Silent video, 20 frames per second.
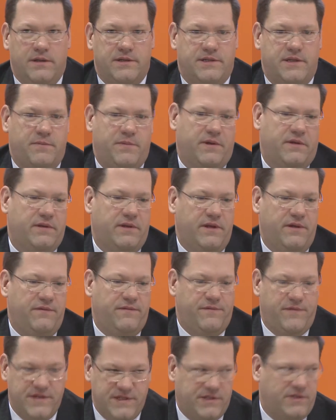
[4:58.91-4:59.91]
Typically,
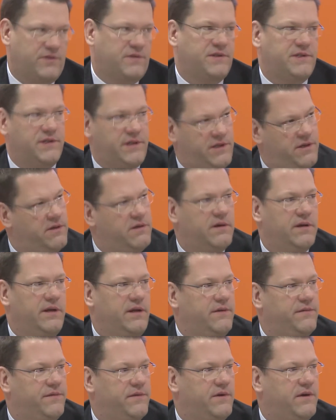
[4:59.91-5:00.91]
physical
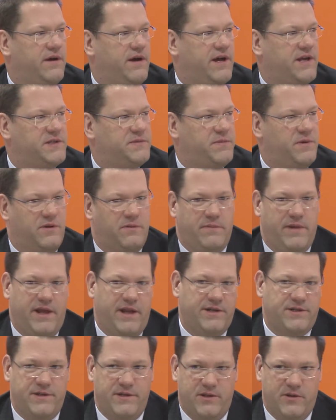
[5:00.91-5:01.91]
security for a hospital
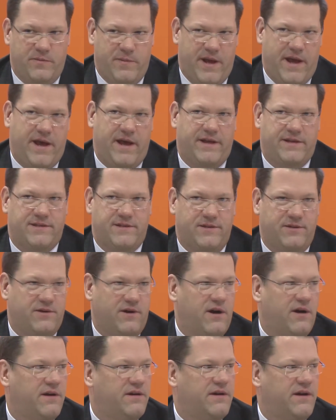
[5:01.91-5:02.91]
managing their PACS and their
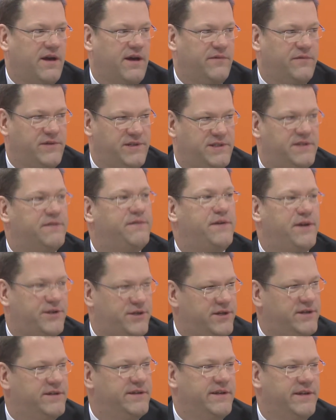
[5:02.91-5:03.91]
archive was
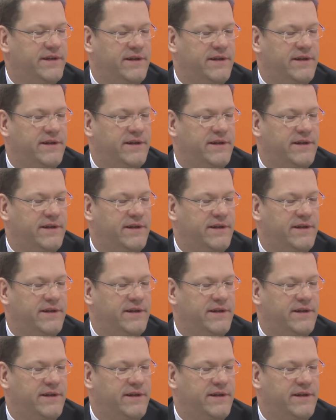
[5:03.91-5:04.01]
sufficient.